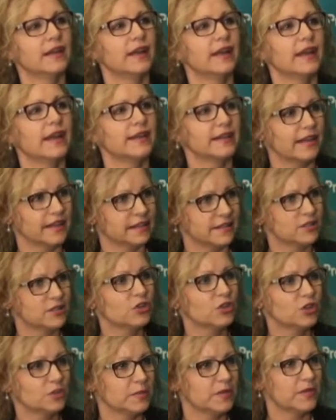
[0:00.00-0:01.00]
and
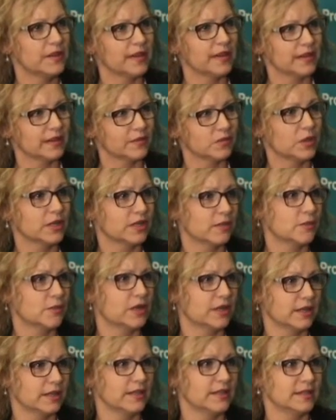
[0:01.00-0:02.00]
determine then
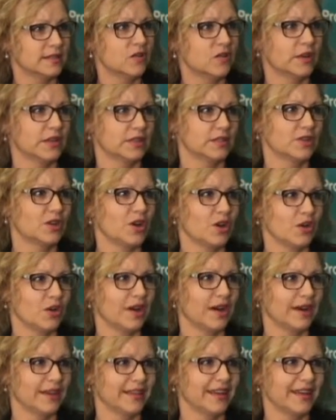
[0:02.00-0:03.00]
what is going to go
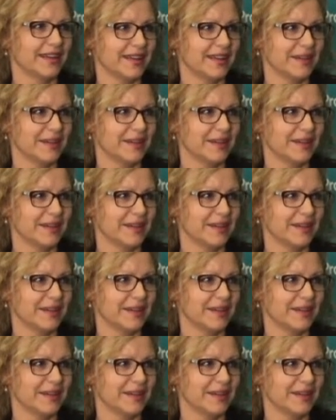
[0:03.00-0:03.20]
on that